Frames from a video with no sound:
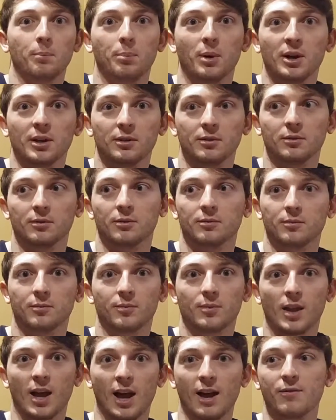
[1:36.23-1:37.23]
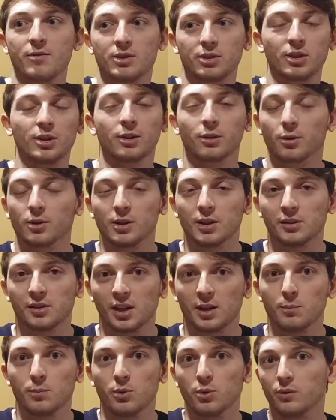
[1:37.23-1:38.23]
but obviously they're in the
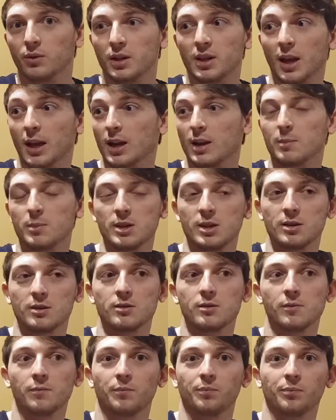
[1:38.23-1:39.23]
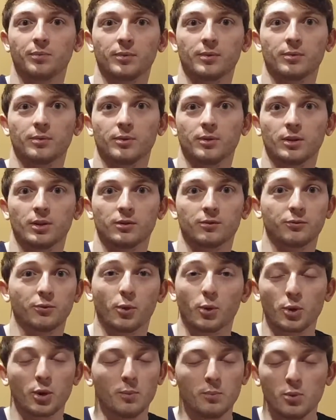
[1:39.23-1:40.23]
same movie, and I mean,
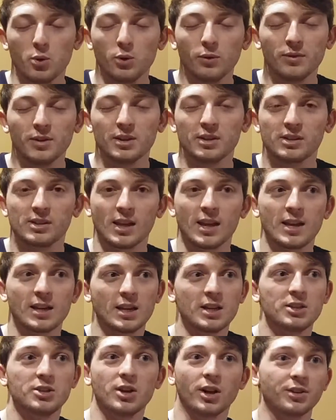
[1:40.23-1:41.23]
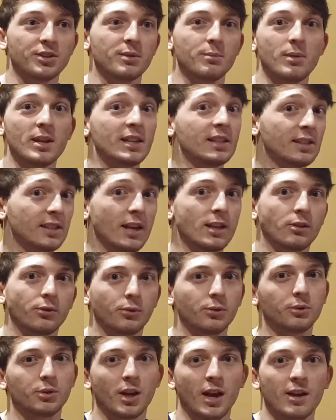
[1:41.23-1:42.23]
for the movie's sake, it doesn't make sense
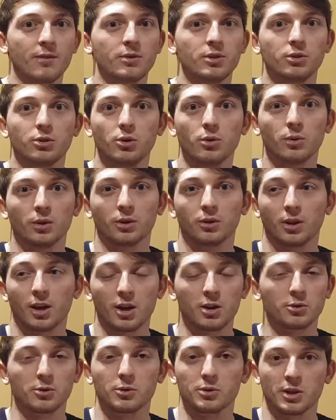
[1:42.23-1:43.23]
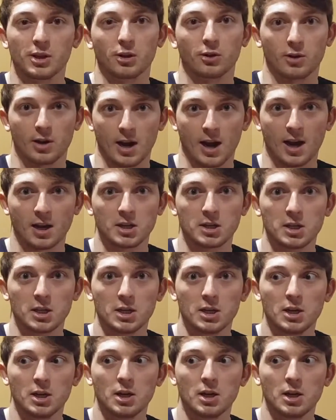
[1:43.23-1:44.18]
to have these two characters interact.